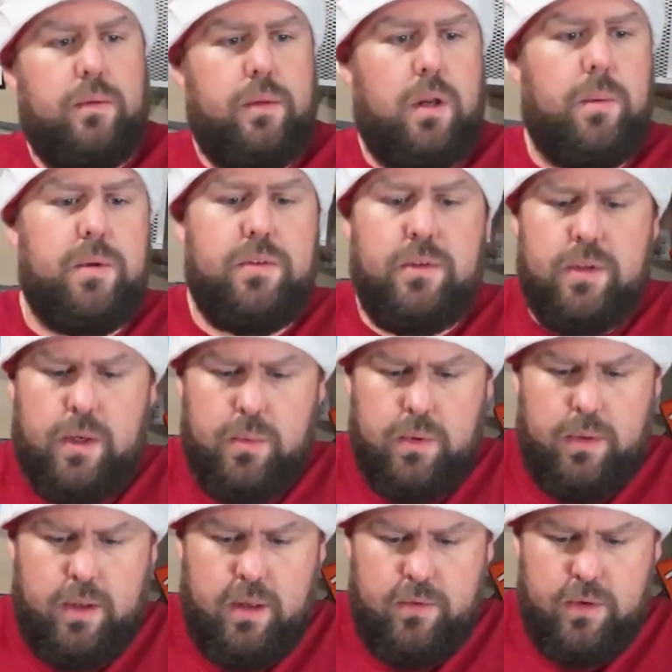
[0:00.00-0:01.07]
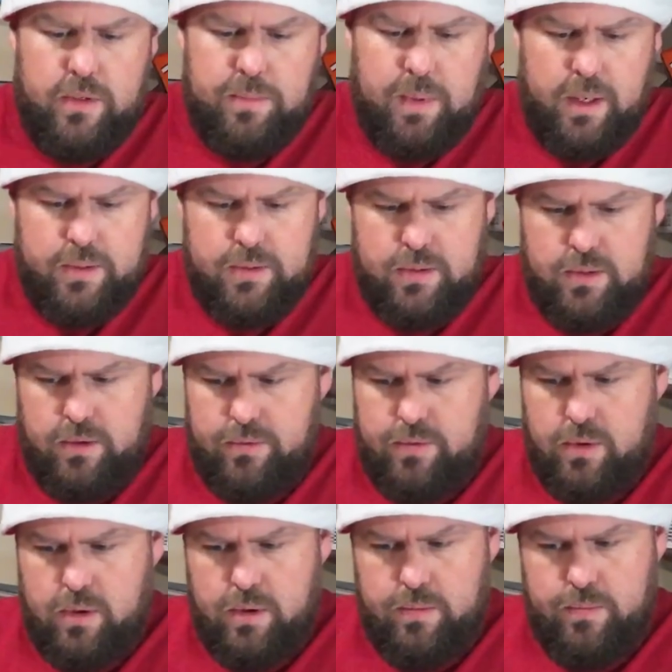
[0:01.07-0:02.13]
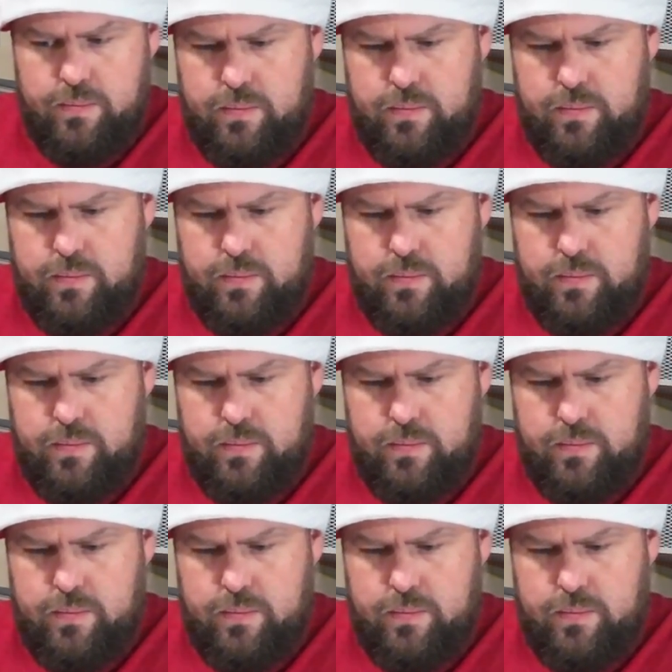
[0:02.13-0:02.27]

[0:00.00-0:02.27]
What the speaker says: That looks like one of the heaviest boxes so far.